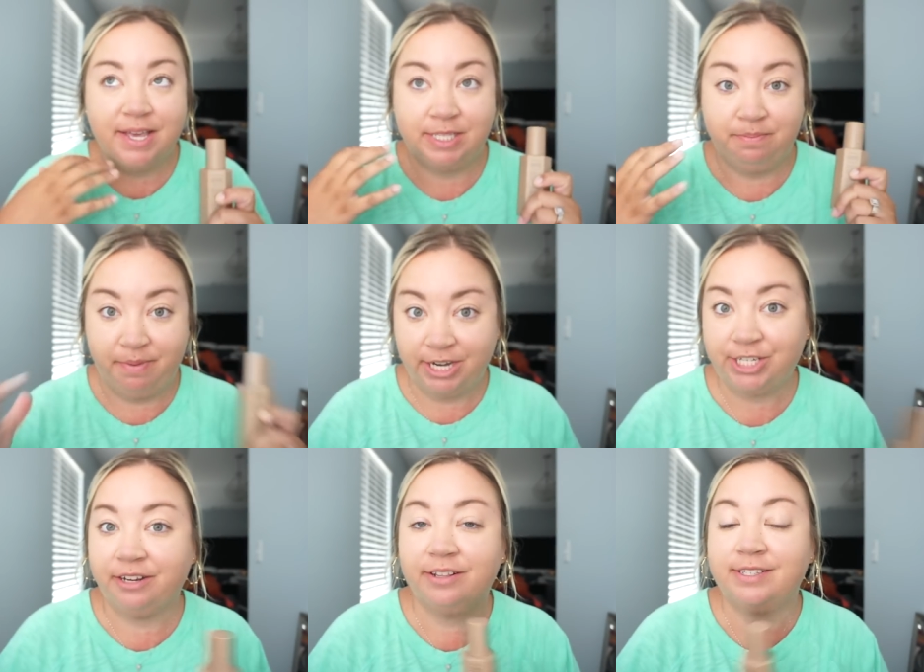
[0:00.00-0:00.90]

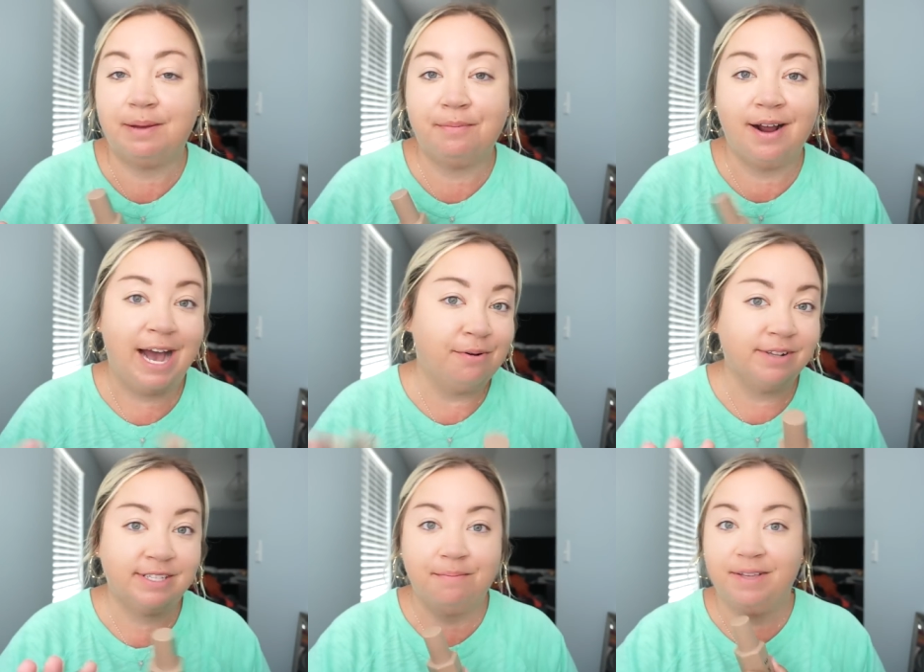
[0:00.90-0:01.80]
especially during the summer, I
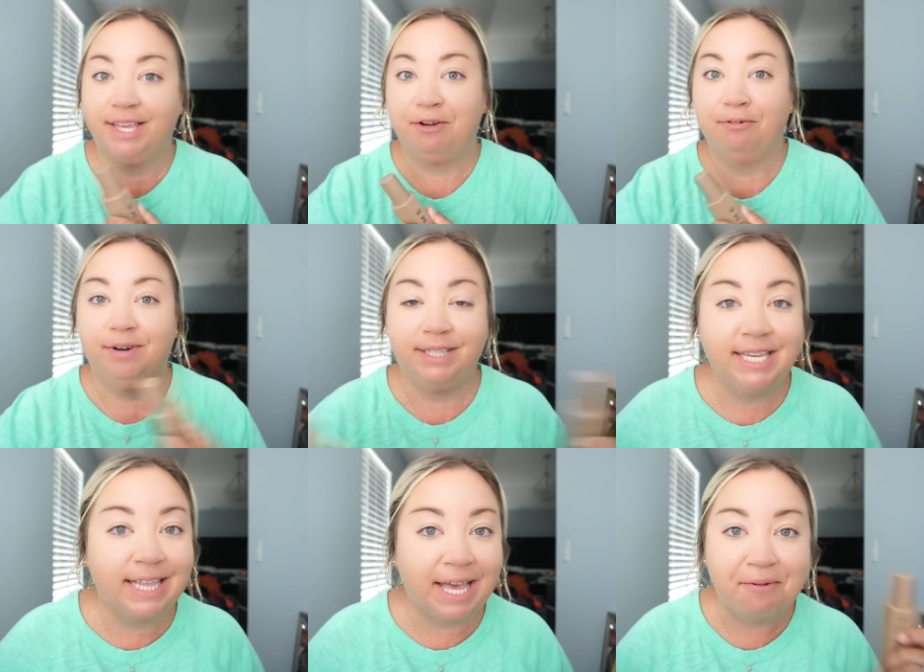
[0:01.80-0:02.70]
want something like
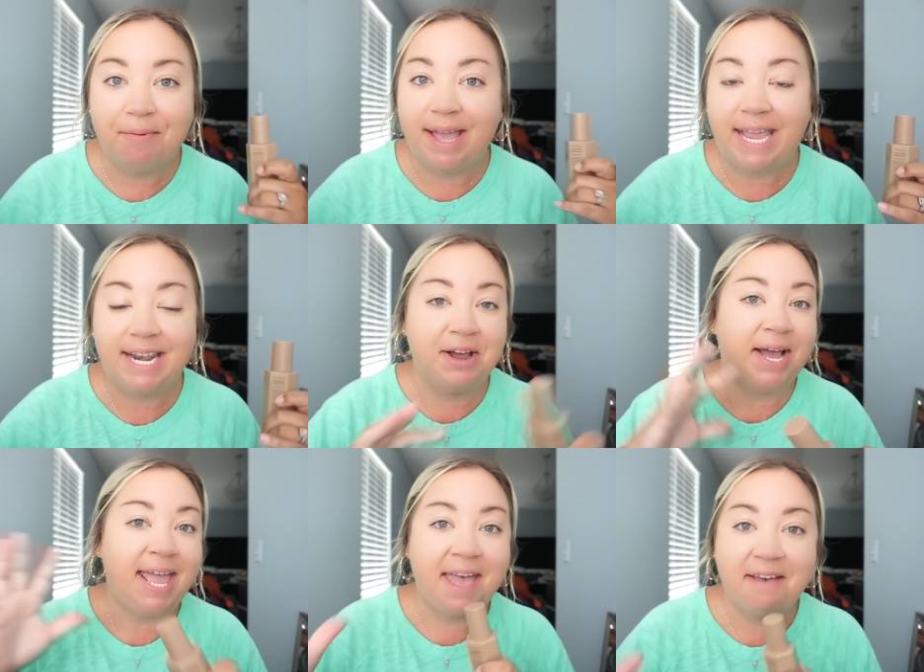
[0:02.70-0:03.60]
really lightweight,
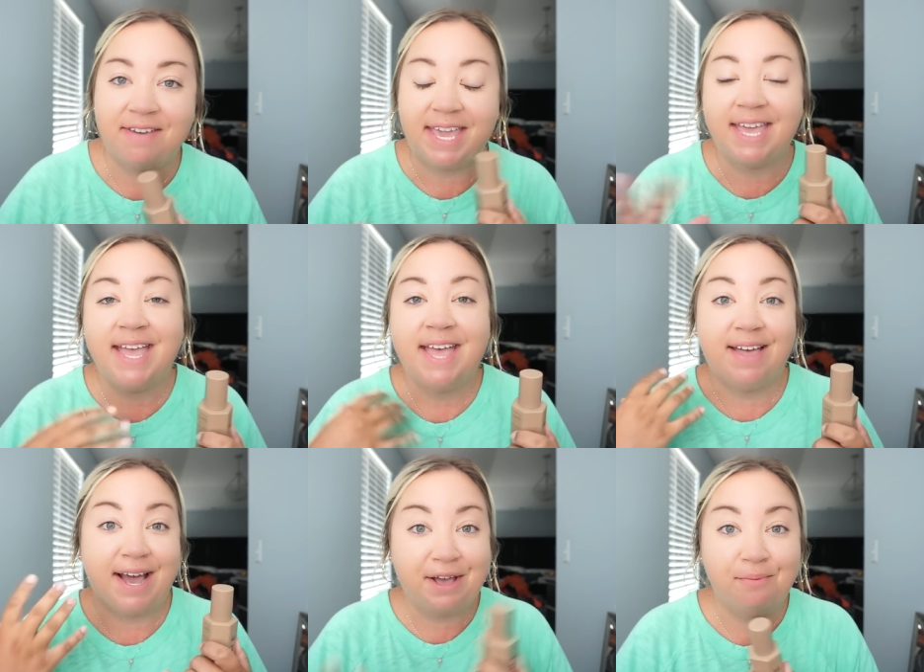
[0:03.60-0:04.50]
not heavy,
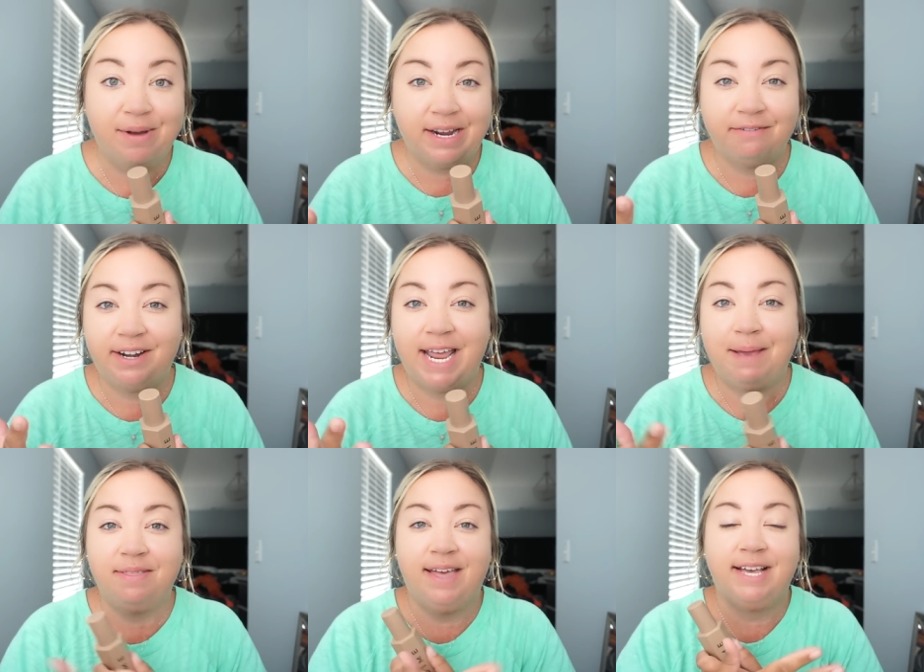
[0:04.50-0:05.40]
that I can wear every day,
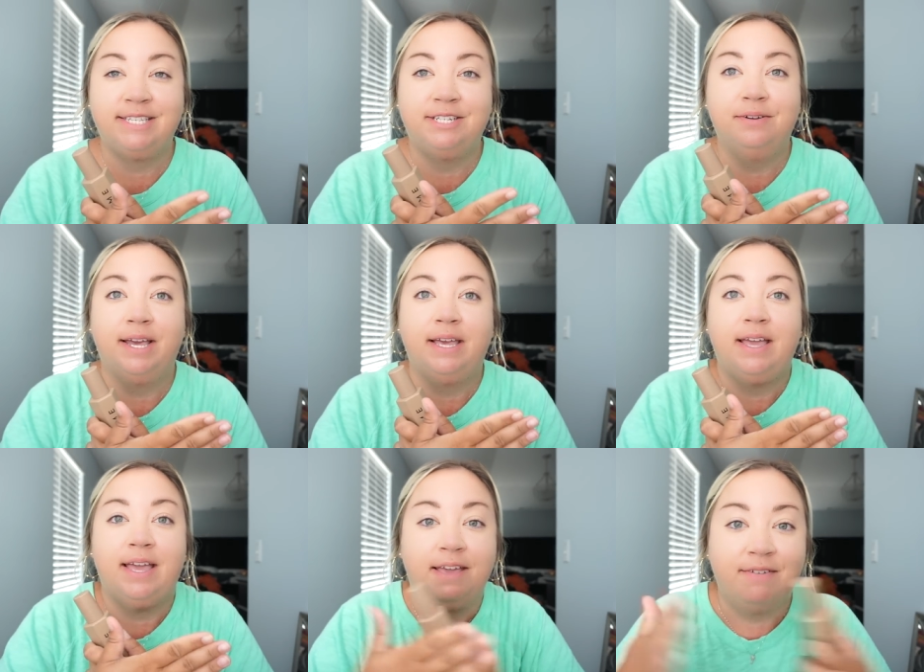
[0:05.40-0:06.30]
but that still like
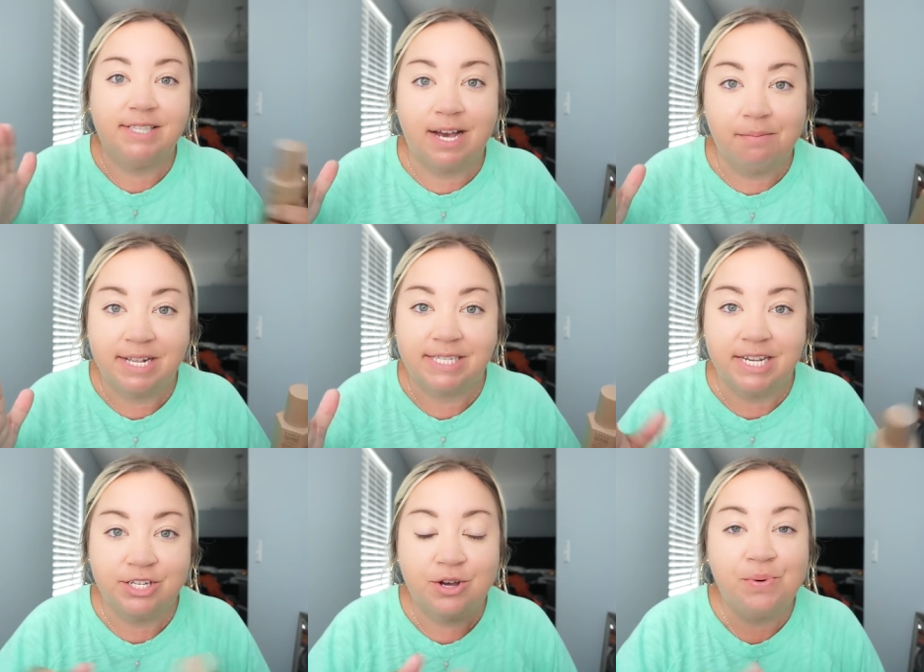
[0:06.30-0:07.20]
evens out my
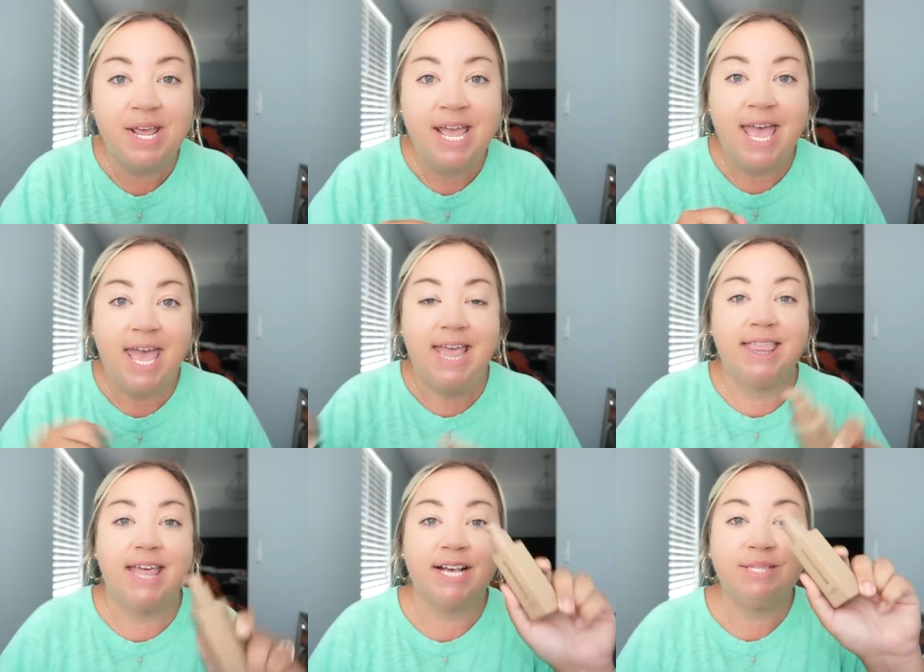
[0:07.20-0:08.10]
skin tone.
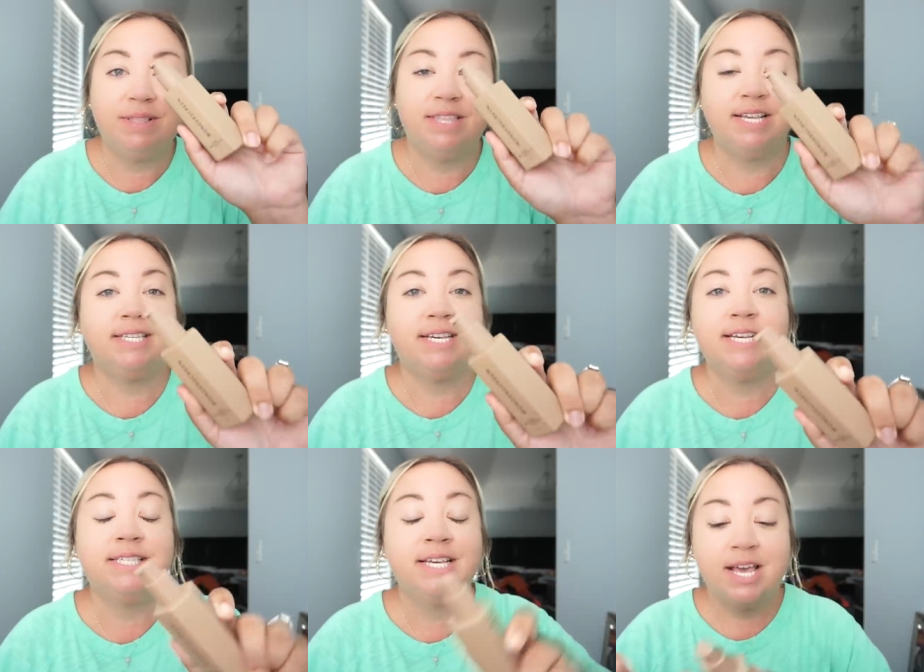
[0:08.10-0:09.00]
And that's what this
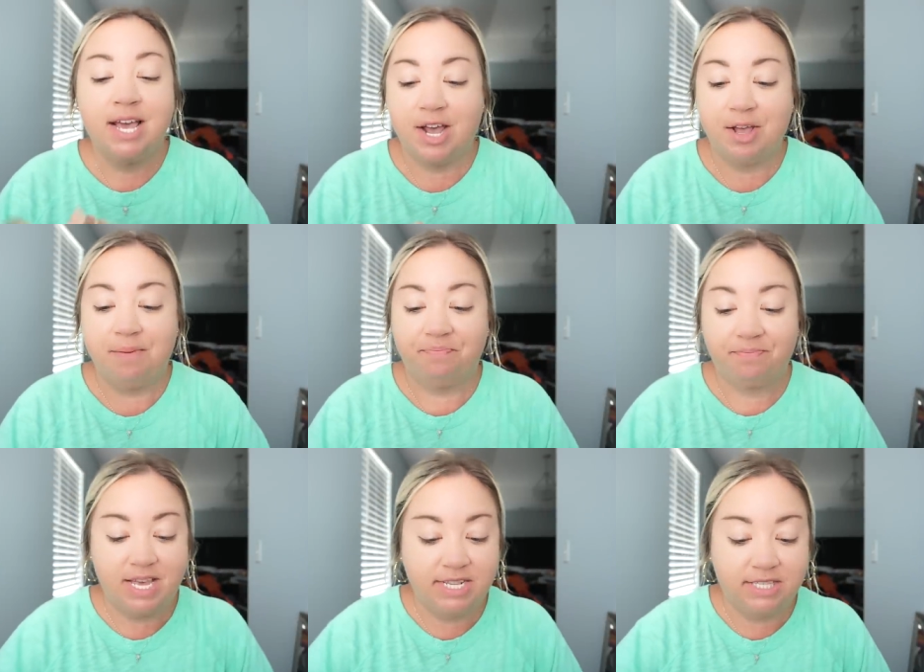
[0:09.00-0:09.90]
is.
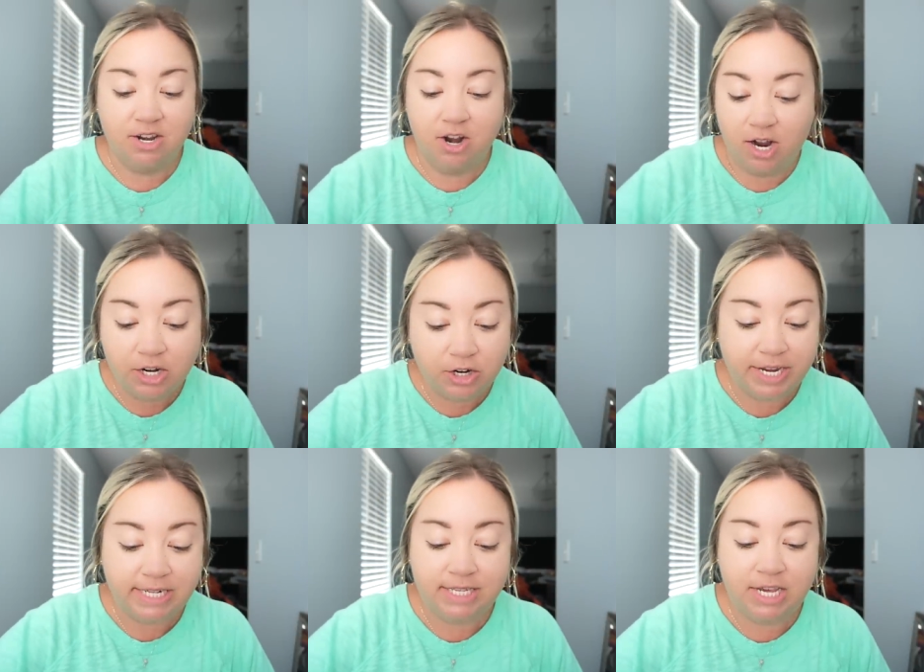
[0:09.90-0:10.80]
It's
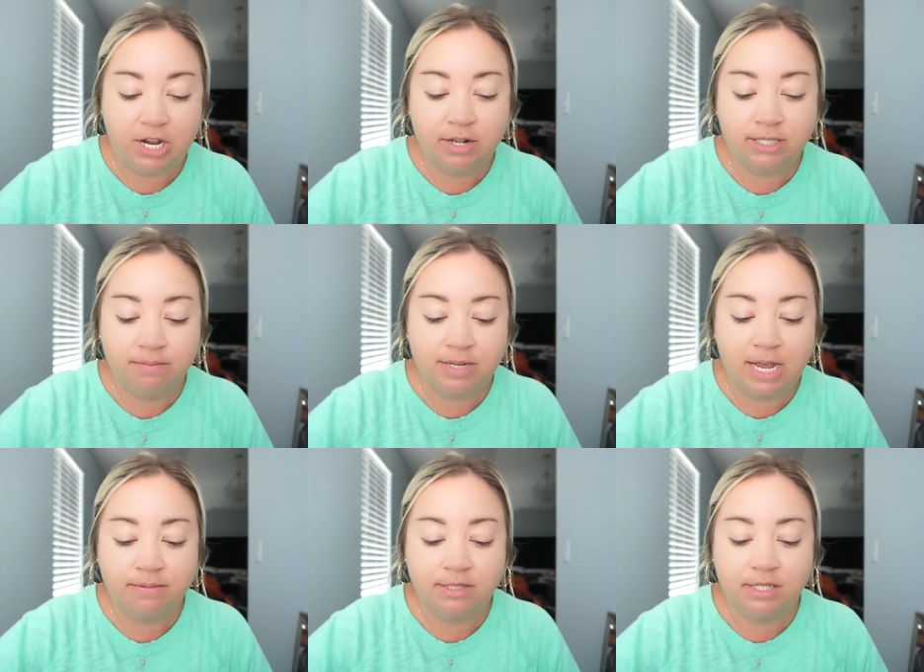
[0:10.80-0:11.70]
non-greasy. You know,
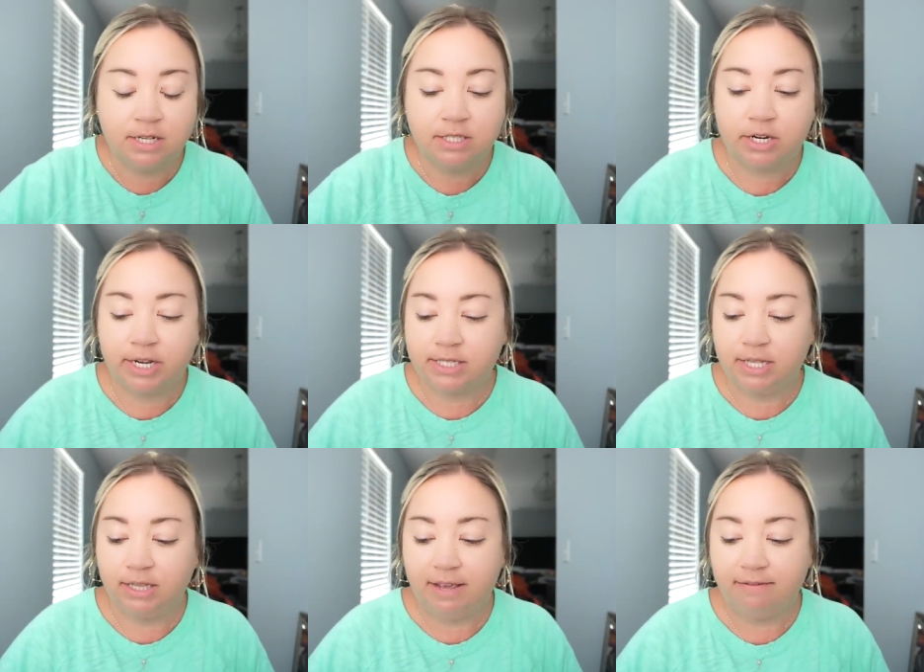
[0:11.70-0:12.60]
sometimes sunscreens
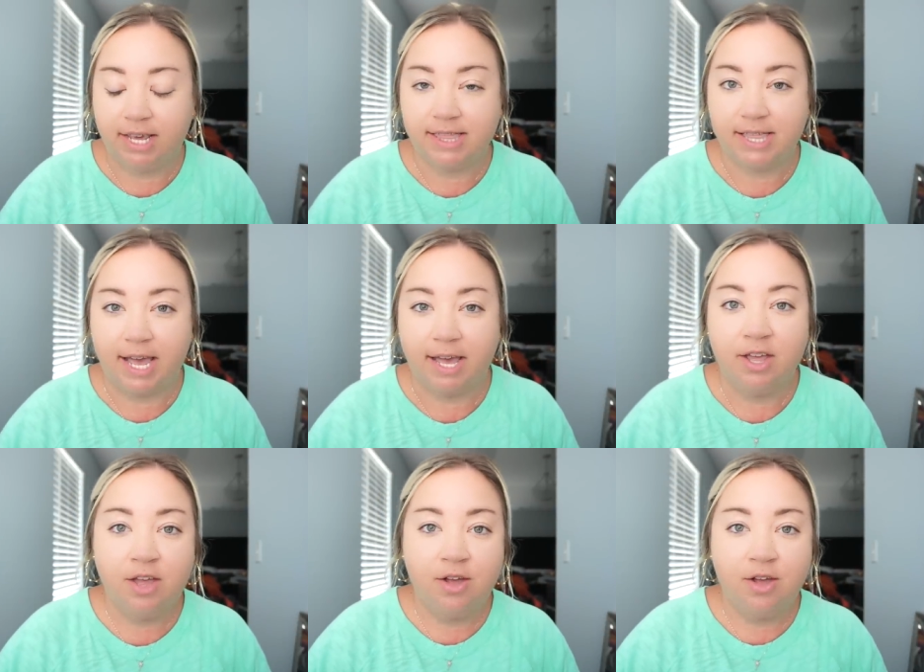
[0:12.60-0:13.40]
can leave like that